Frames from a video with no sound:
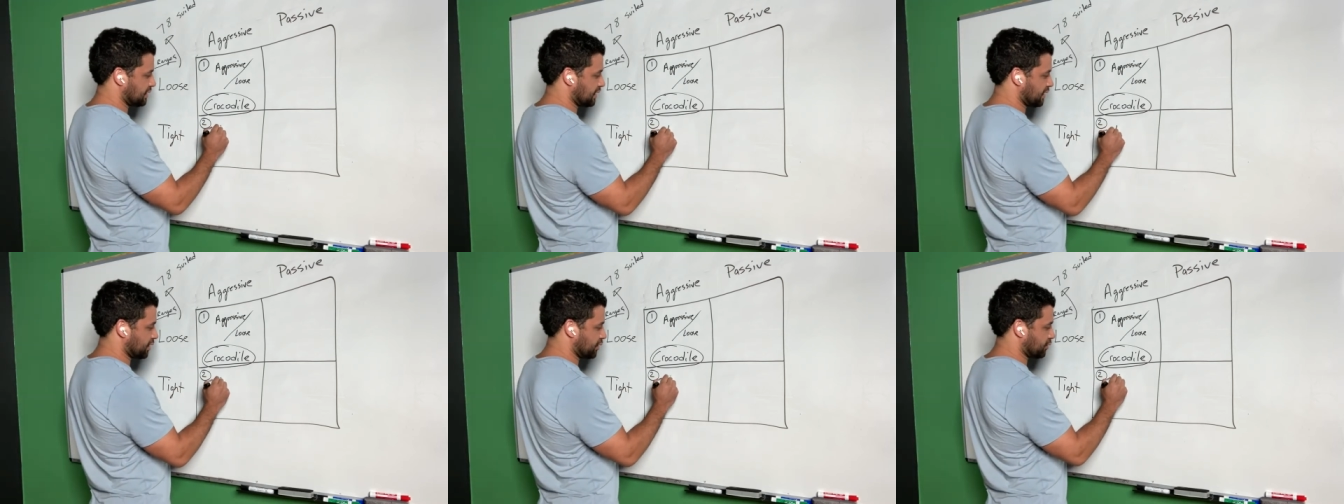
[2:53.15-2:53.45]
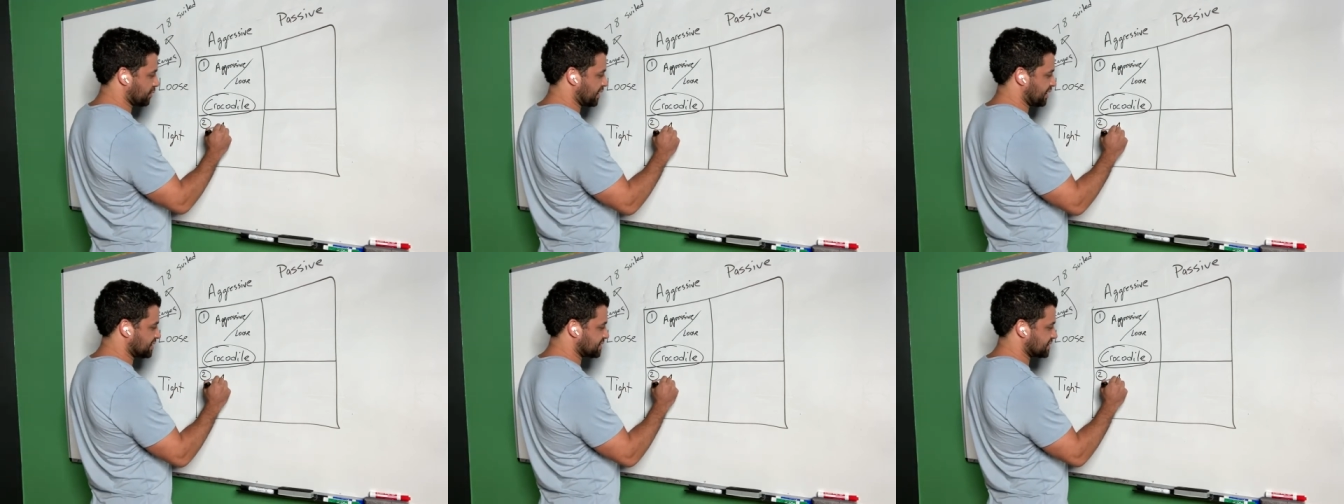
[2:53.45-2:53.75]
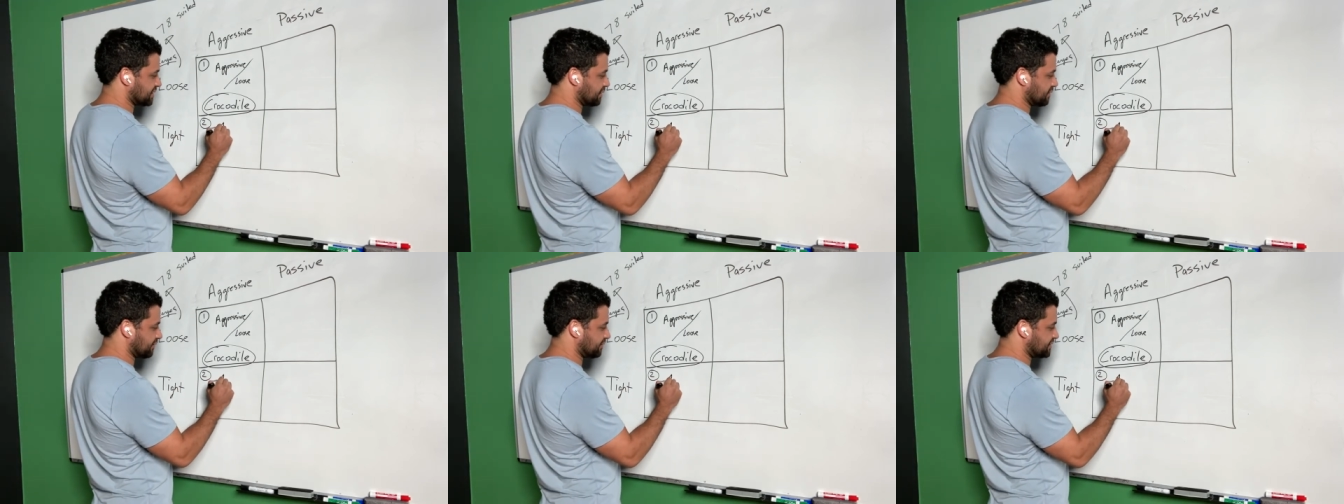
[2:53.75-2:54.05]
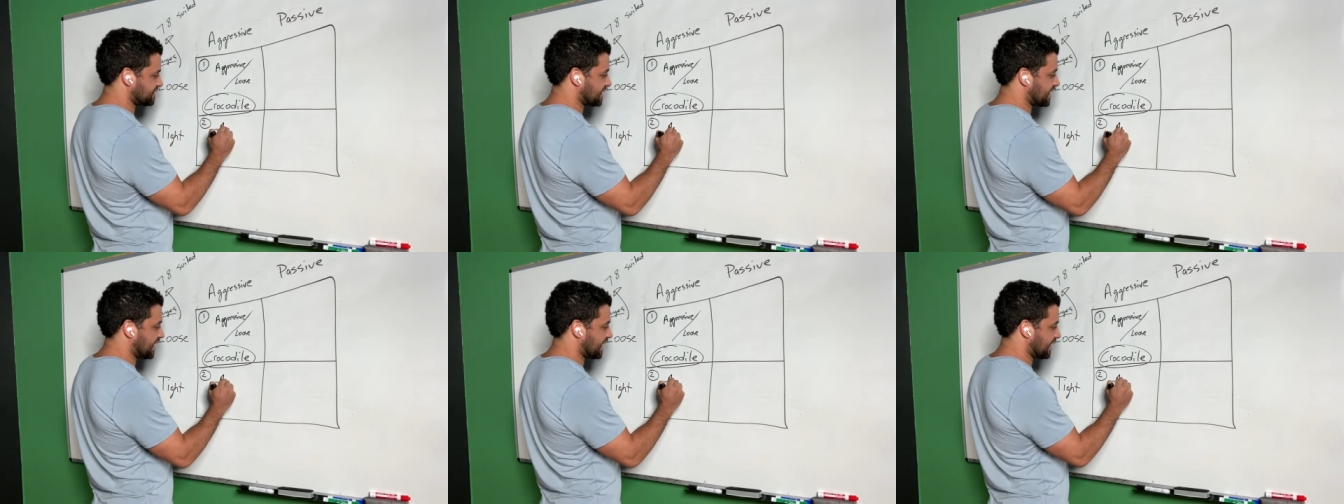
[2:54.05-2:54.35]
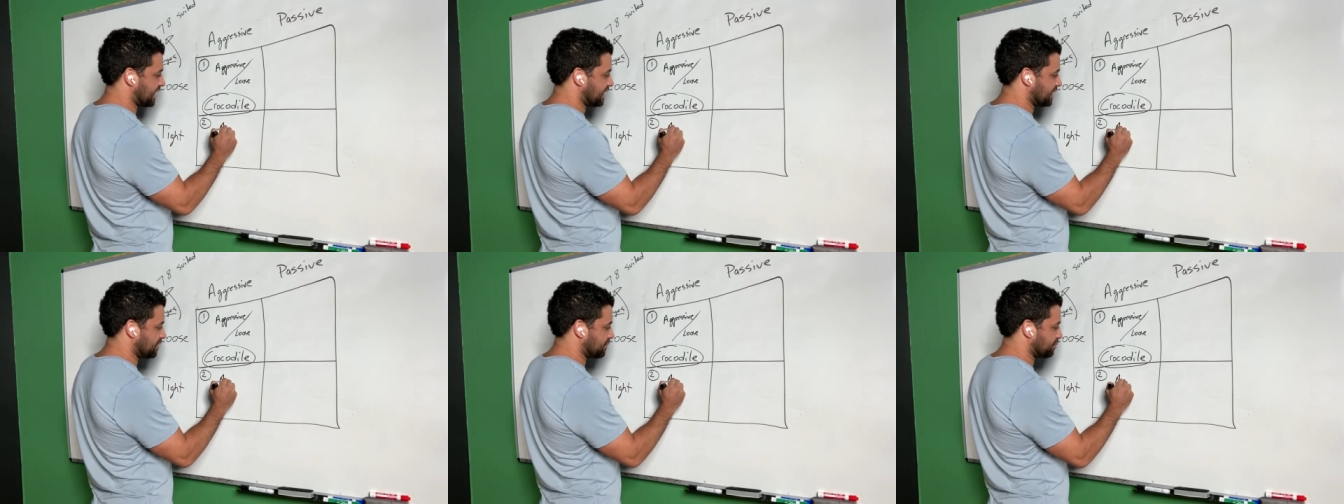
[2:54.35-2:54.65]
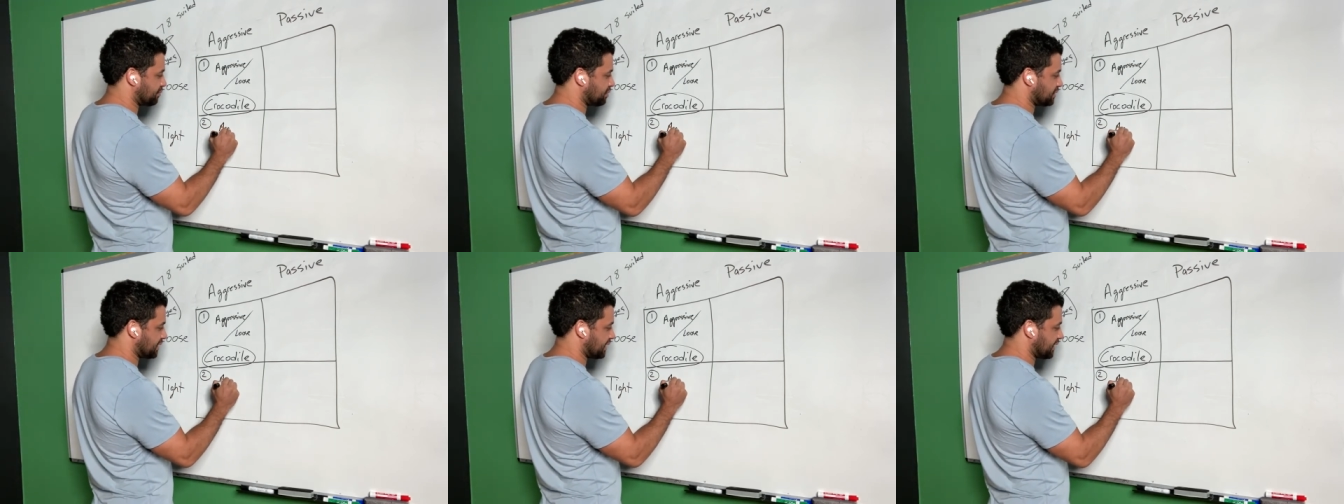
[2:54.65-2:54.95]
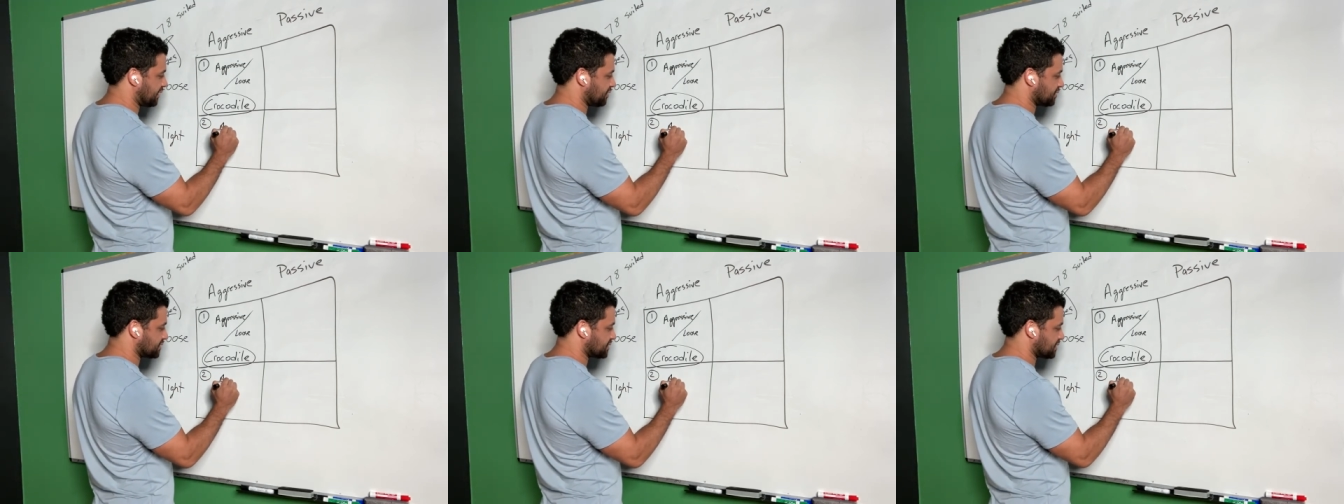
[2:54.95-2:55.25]
aggressive, tight
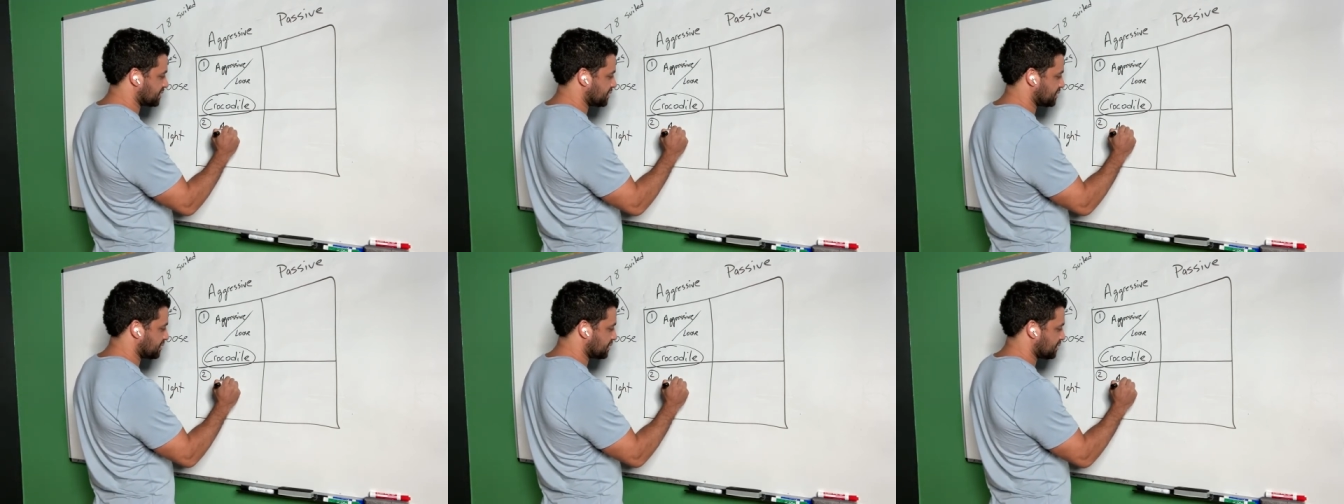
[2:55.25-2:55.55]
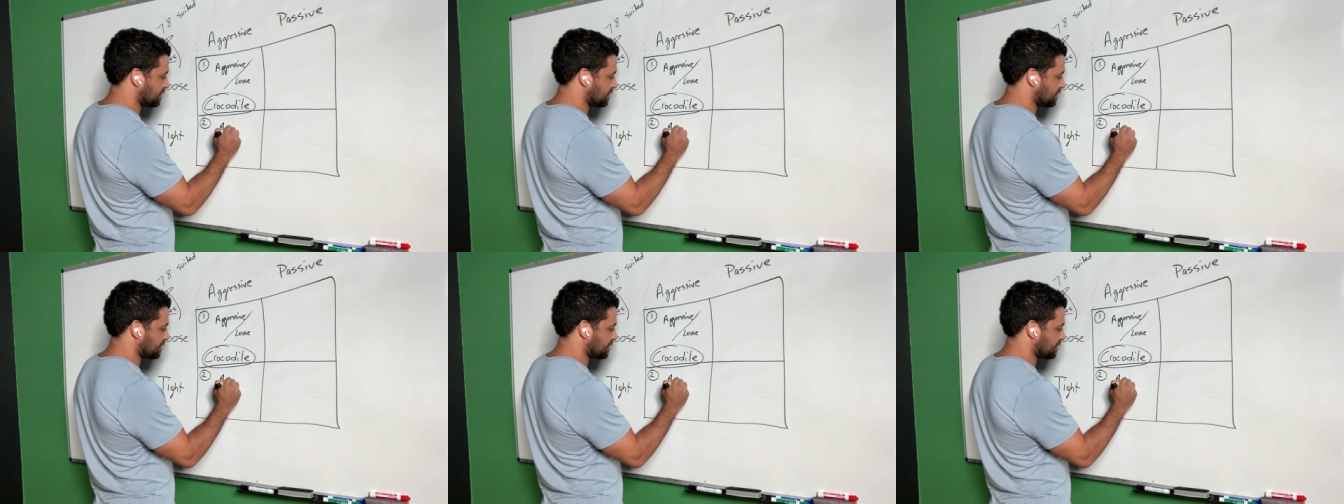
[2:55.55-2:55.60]
players.